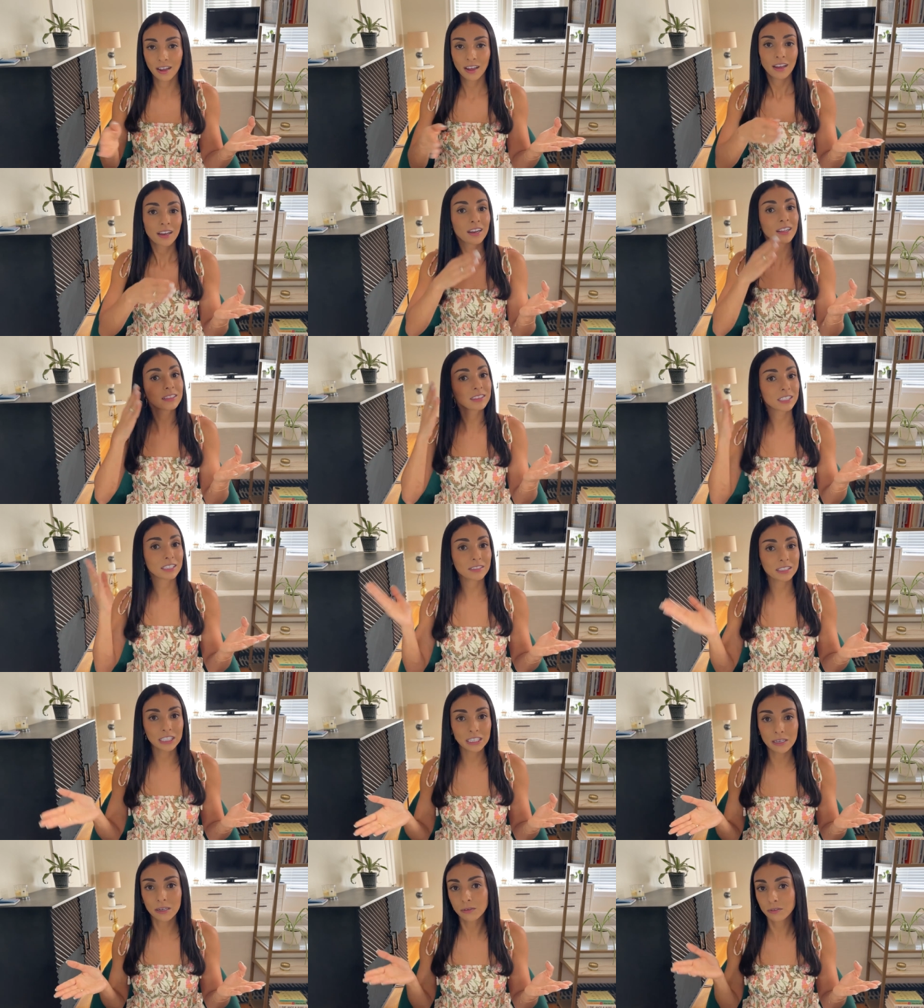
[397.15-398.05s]

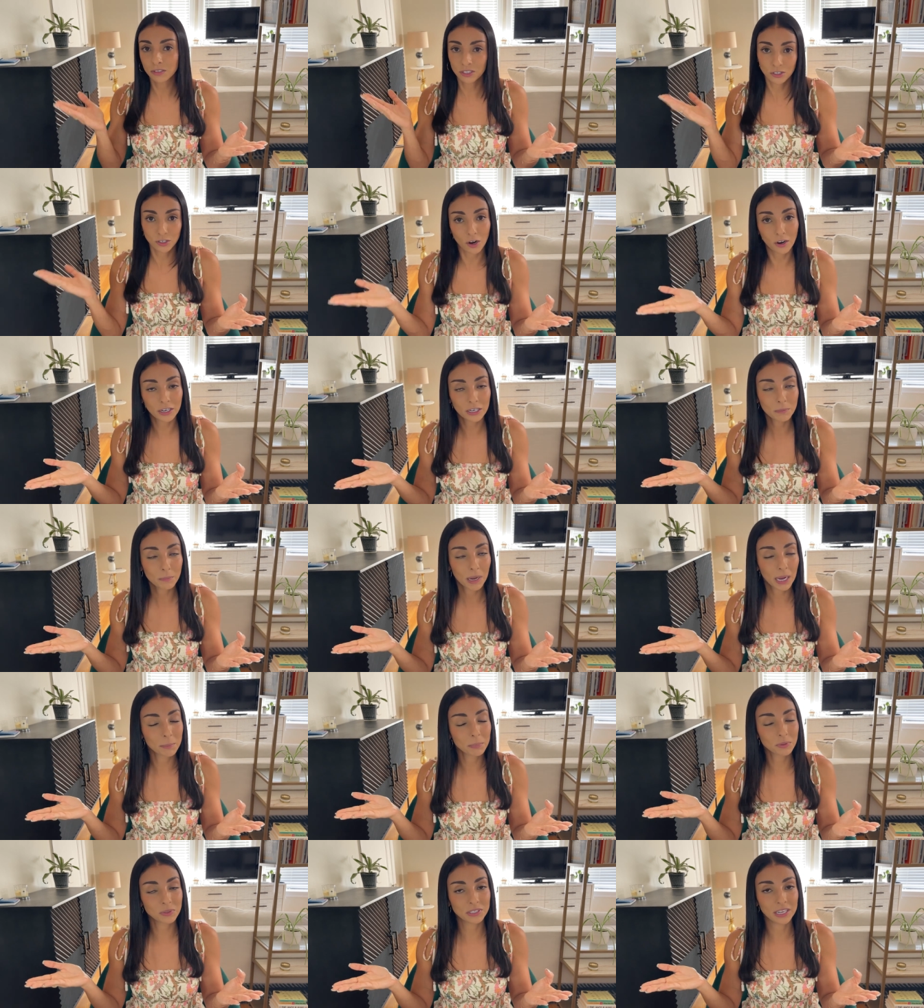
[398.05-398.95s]
clearly started by
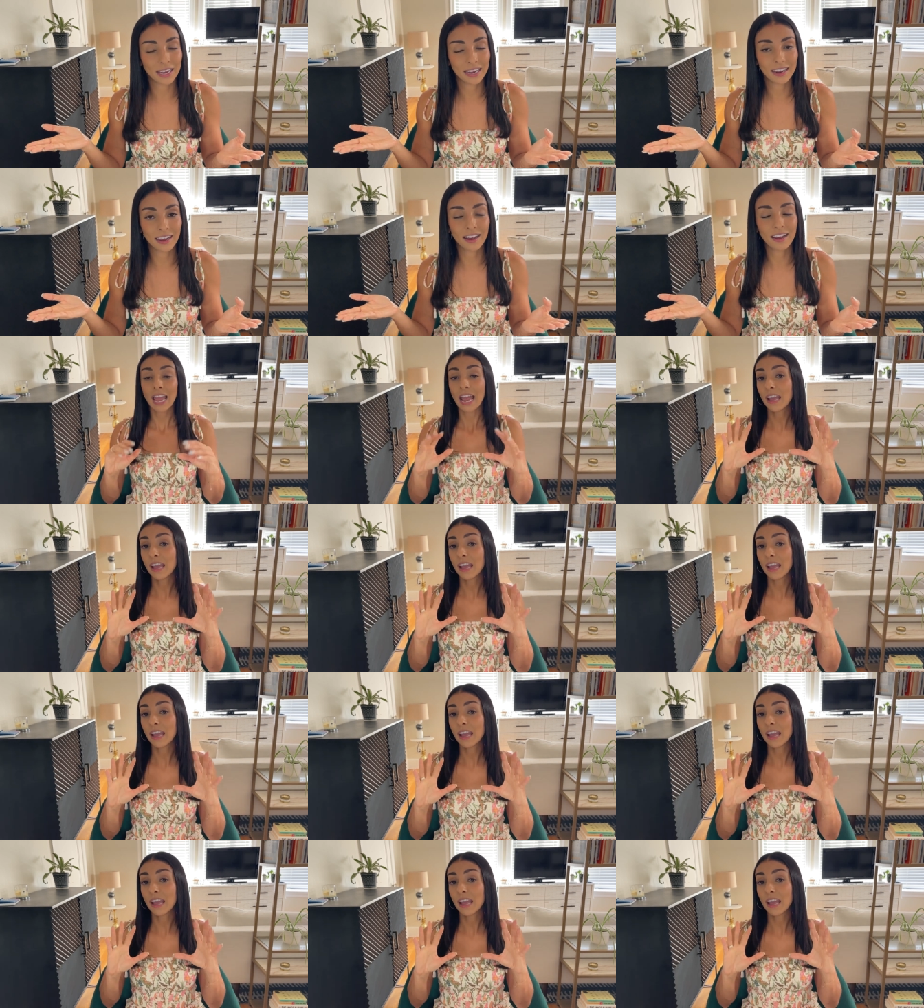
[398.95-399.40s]
Bottega,